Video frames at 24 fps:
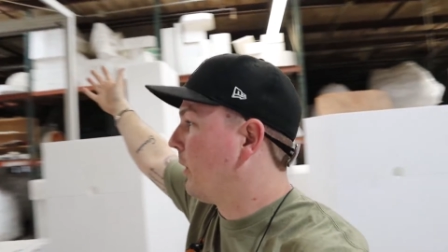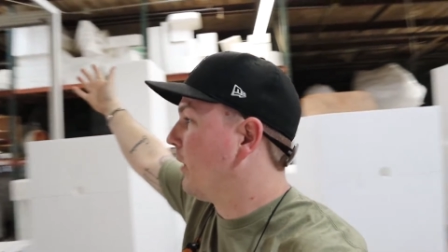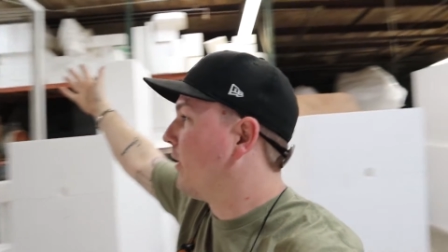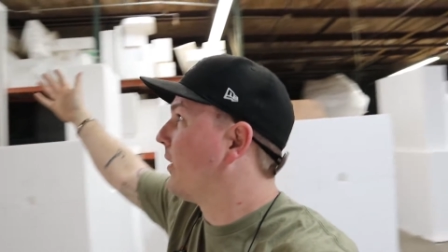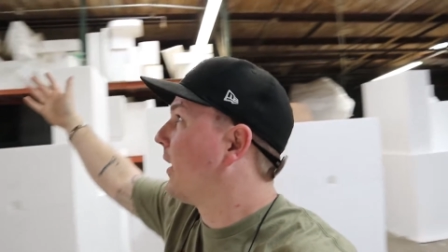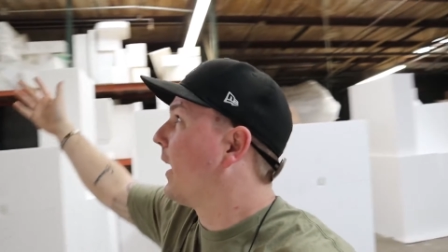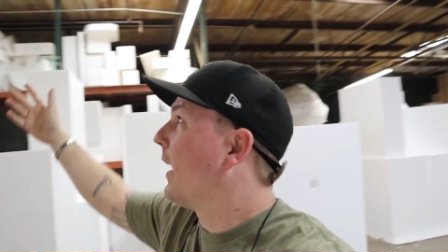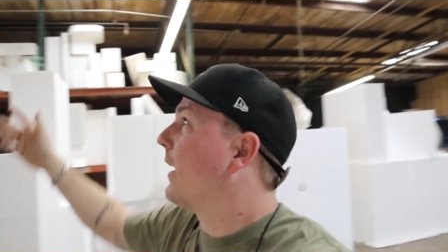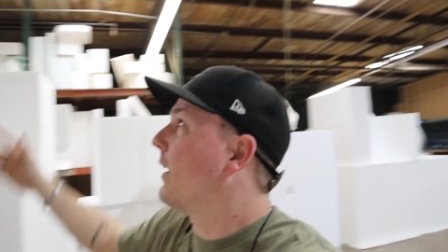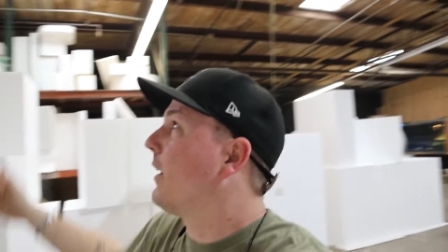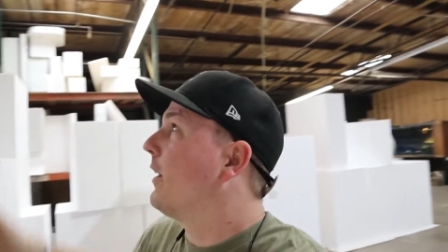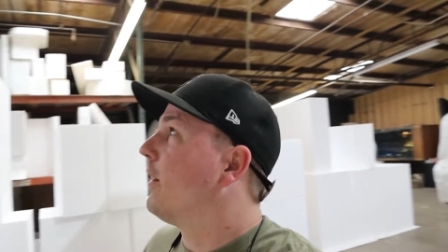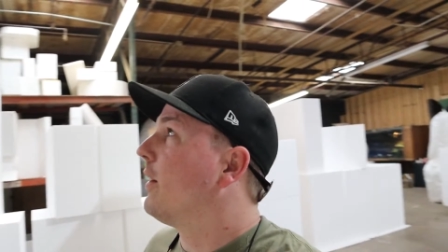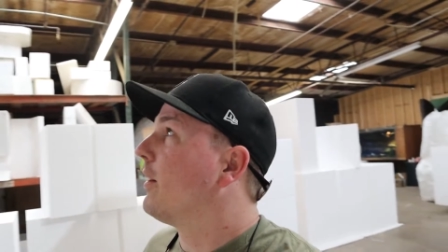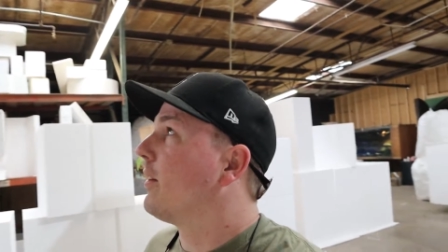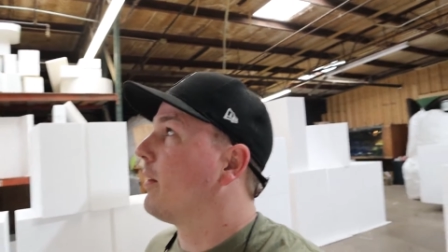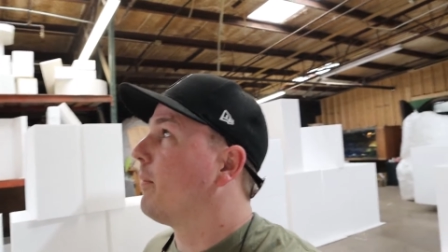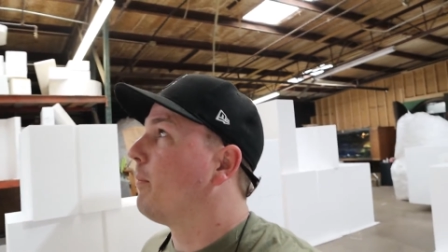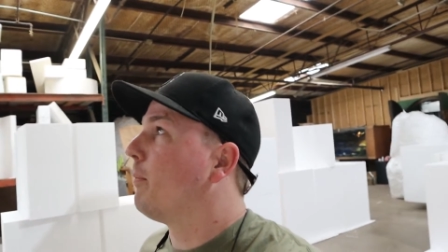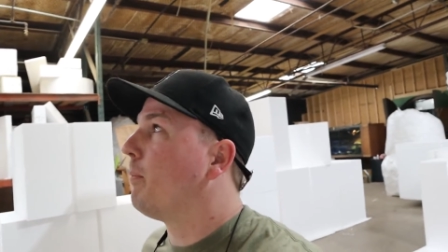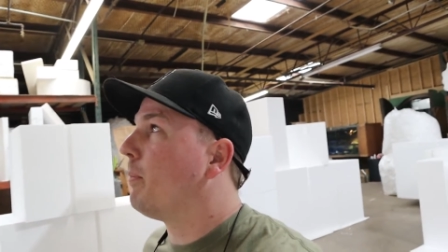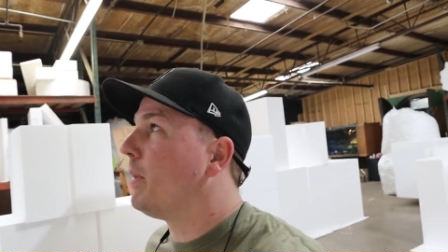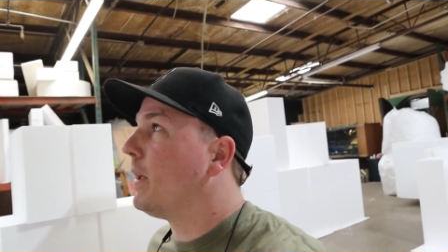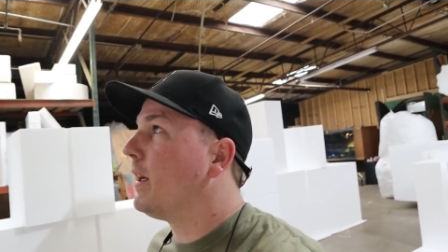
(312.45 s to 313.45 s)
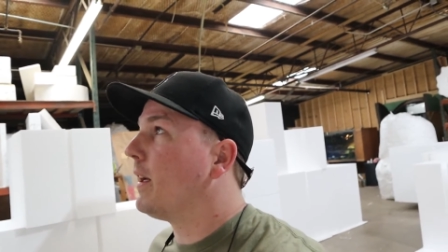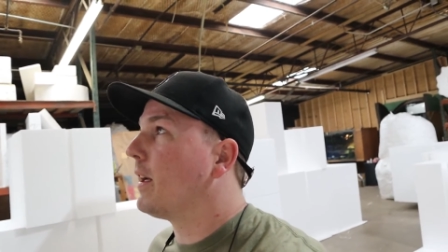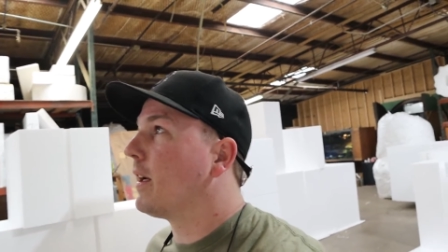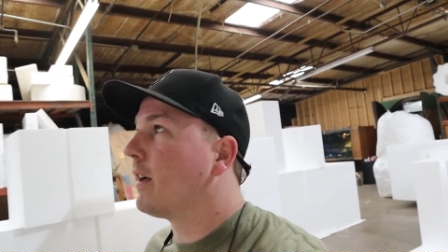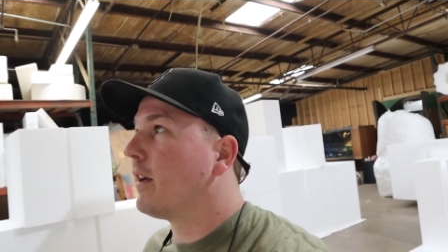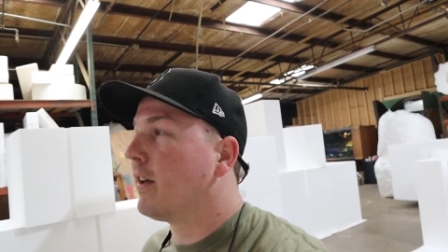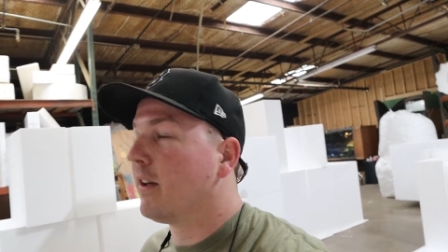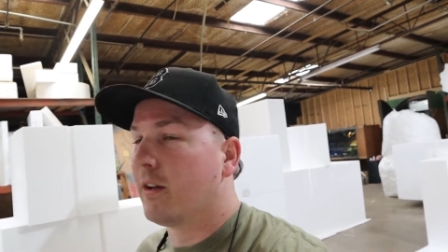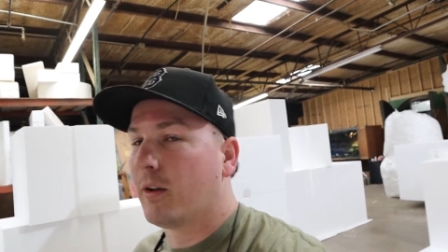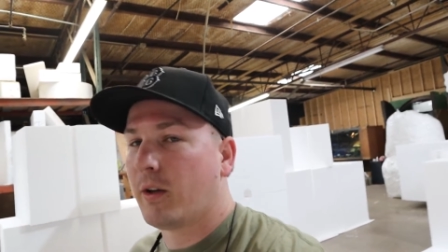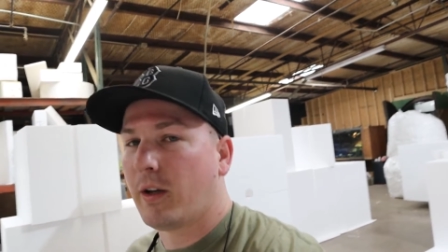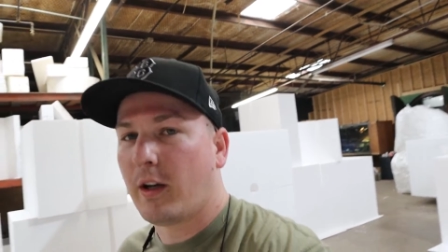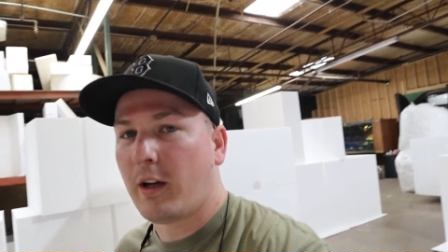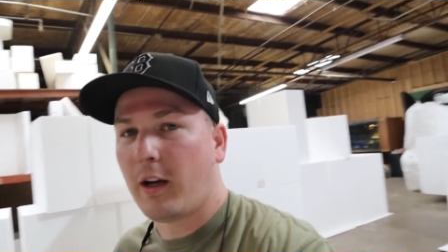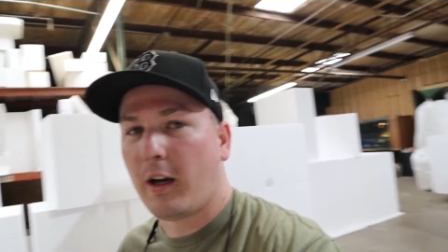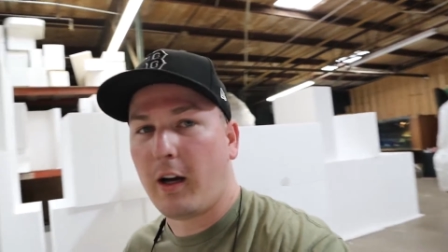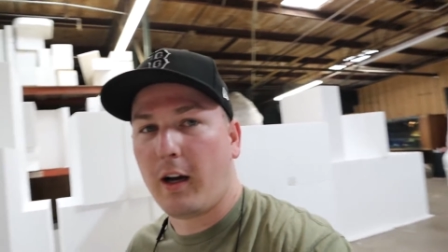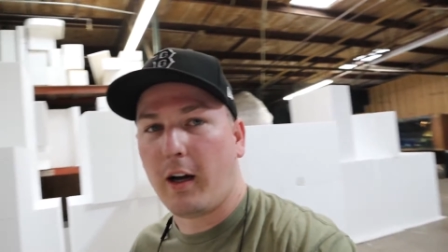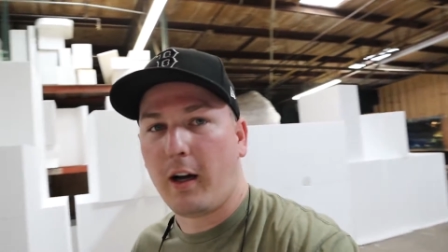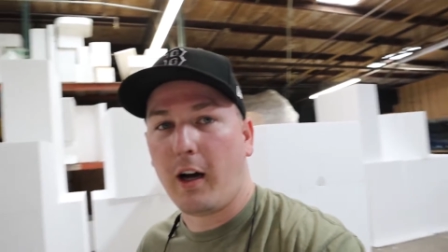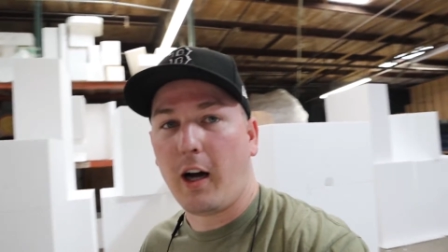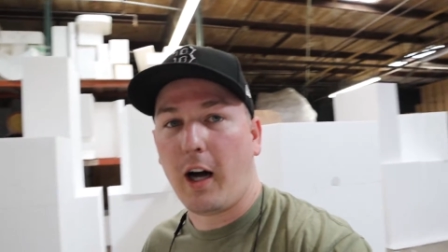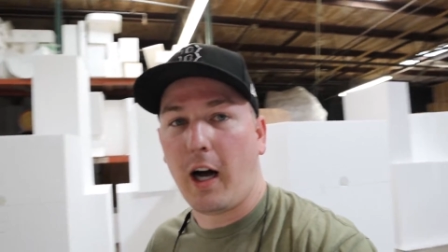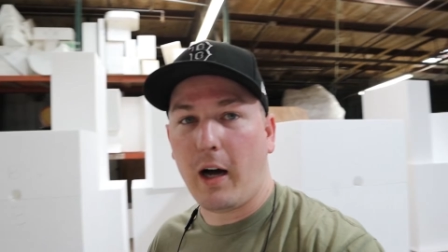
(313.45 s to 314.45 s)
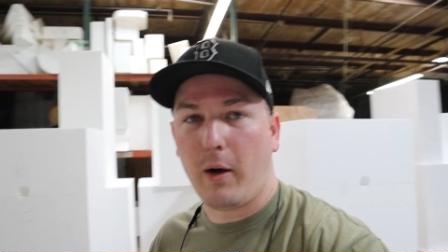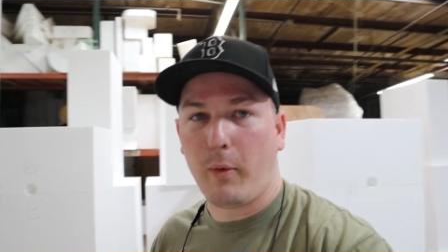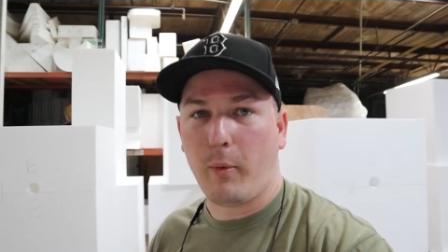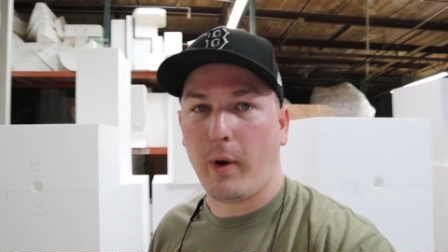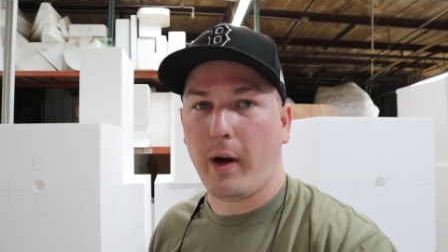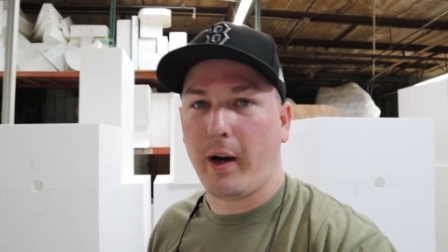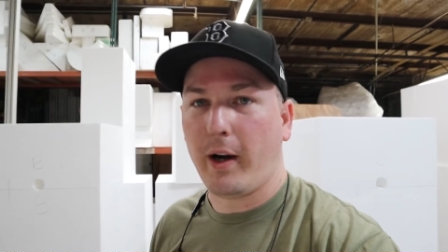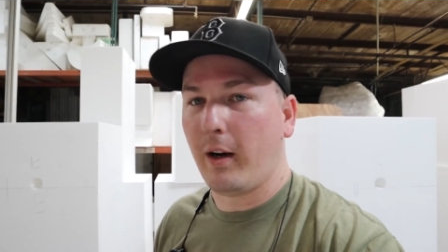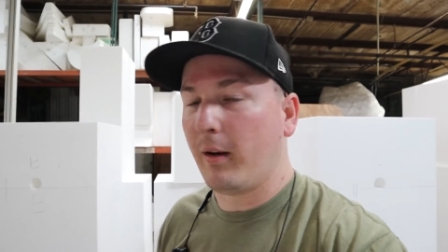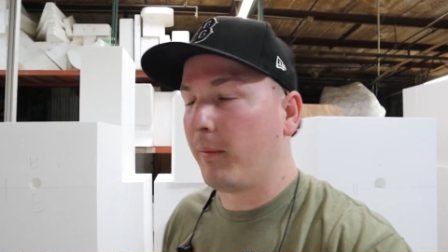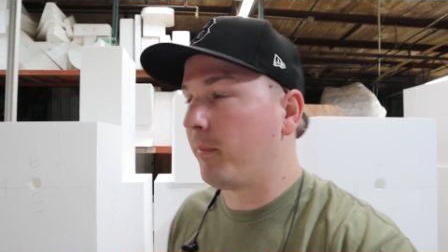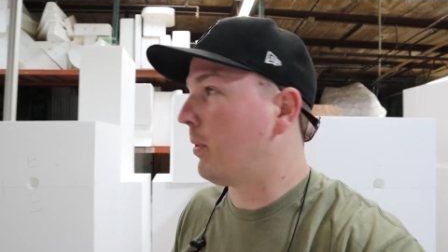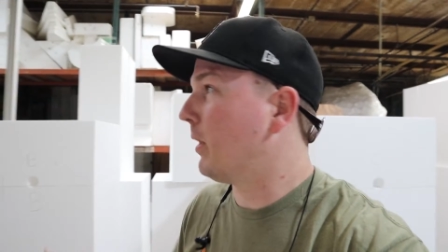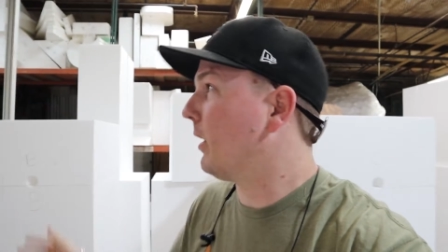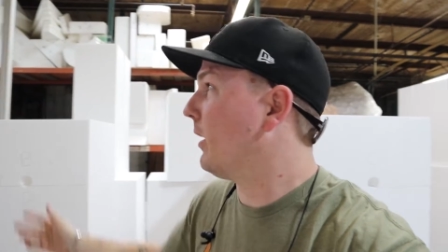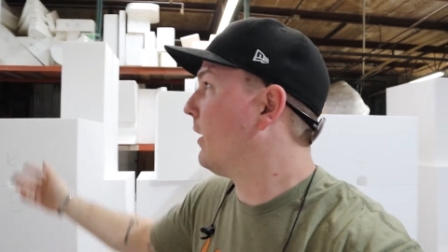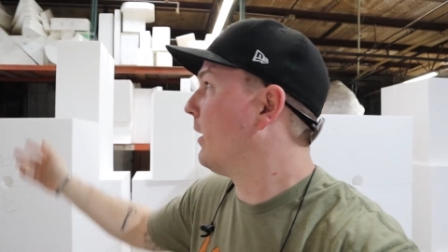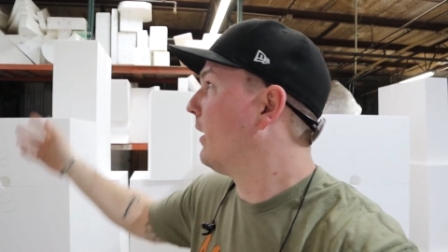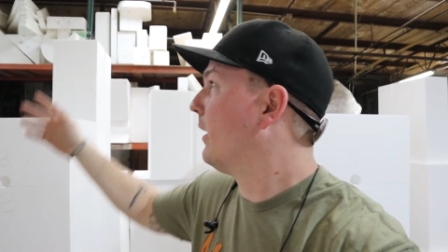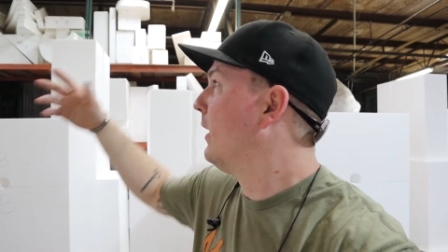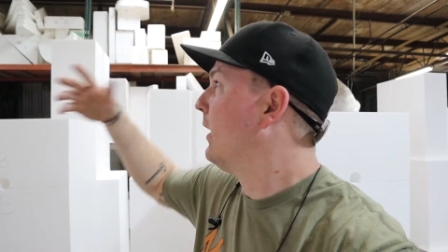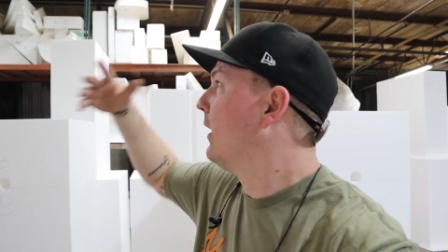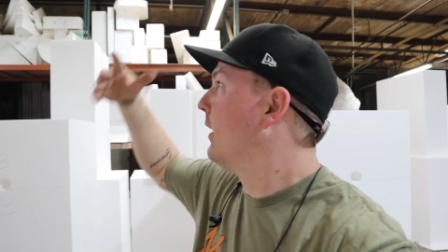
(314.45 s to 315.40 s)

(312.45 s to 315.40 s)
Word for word: what he's got here is a big uh, hot wire, but